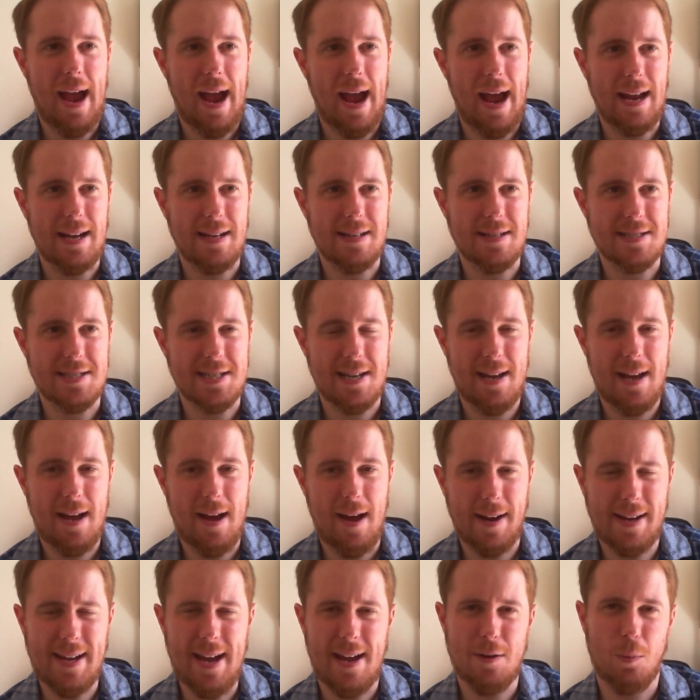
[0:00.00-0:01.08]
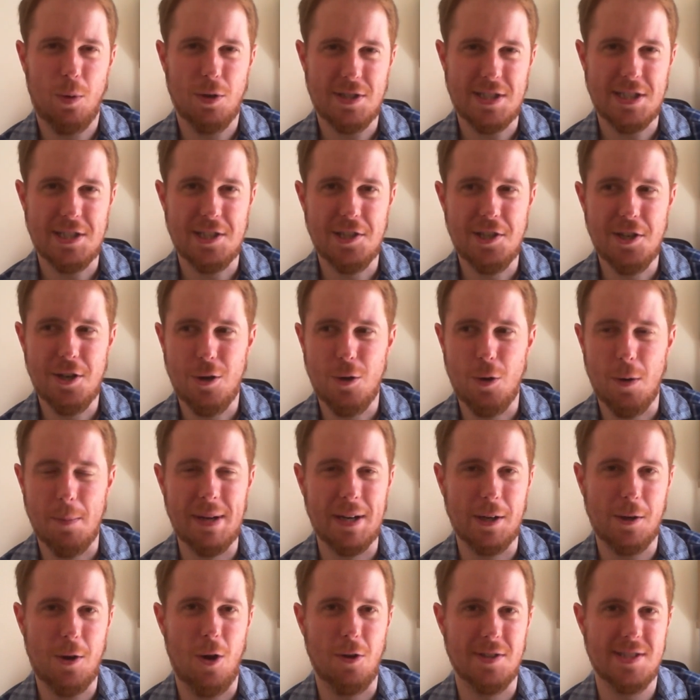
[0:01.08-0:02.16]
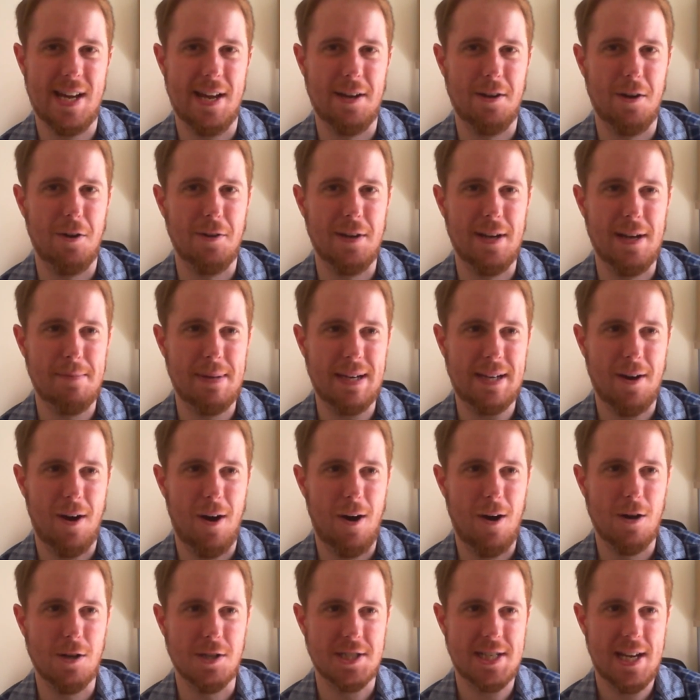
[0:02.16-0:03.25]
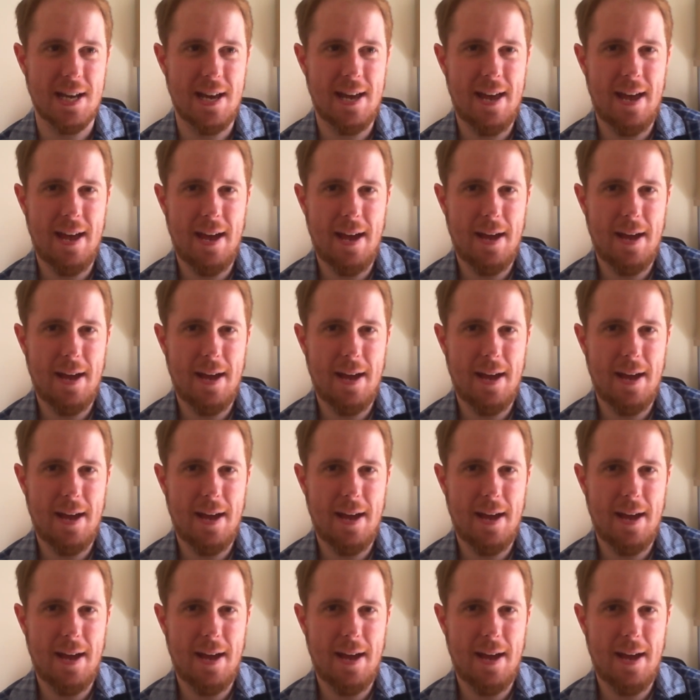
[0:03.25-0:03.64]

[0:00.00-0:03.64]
and I kind of wanted to do a bit of content on it because